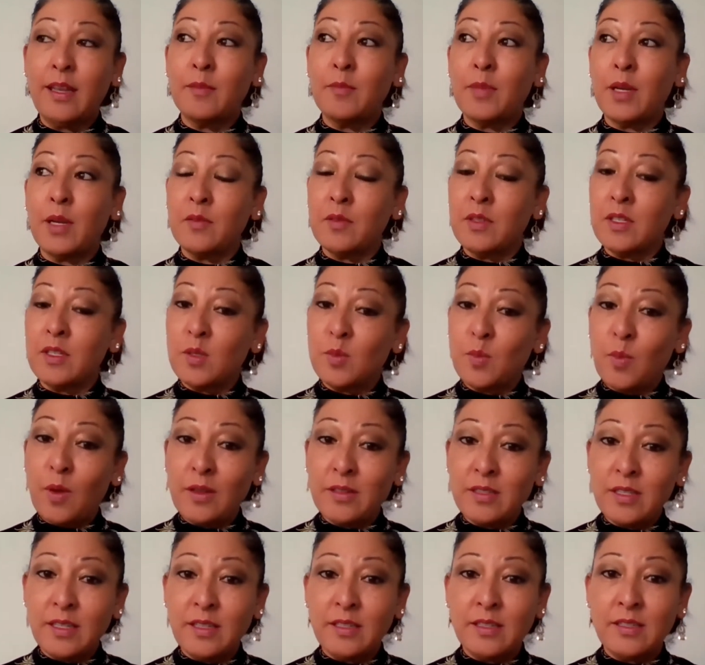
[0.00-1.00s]
And by
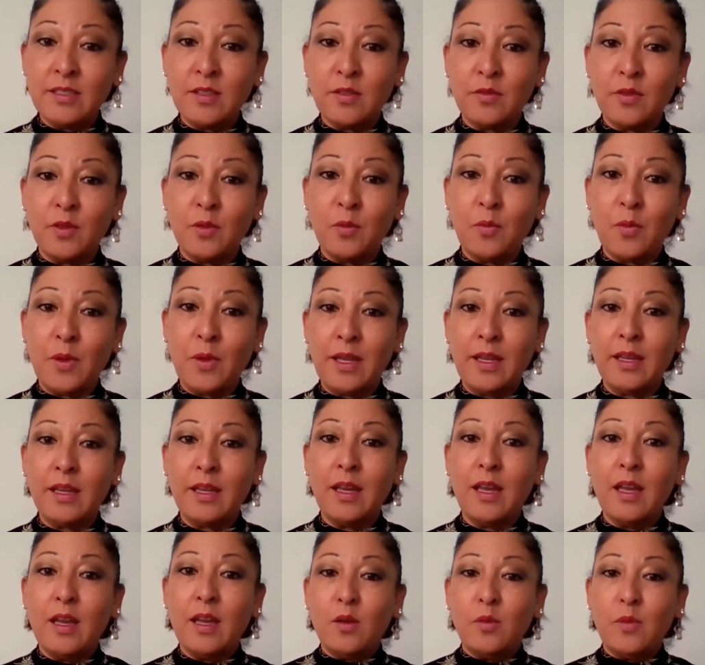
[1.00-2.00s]
responding in a different way,
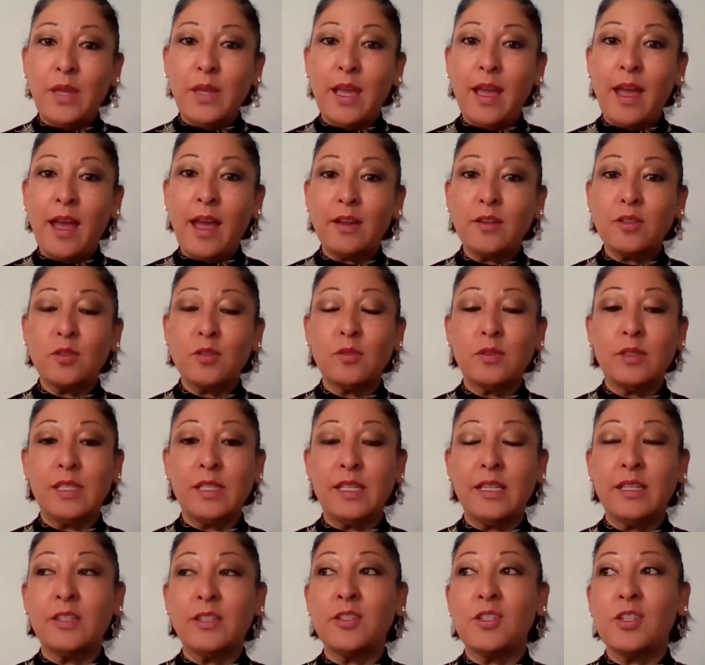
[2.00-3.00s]
we
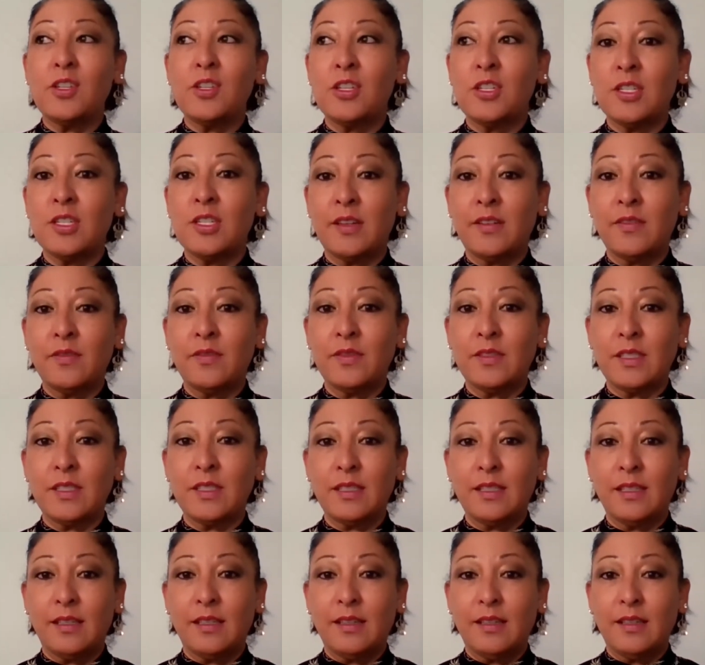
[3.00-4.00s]
actually can
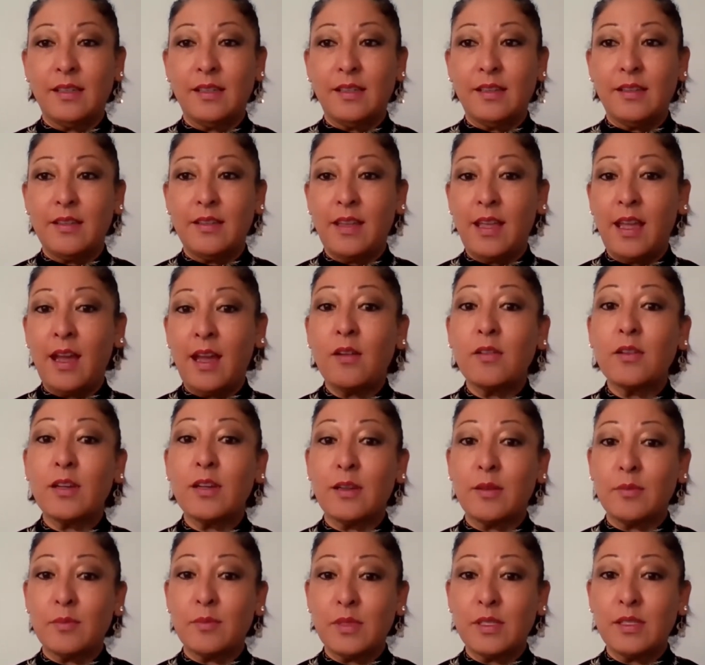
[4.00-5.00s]
shift the outcomes.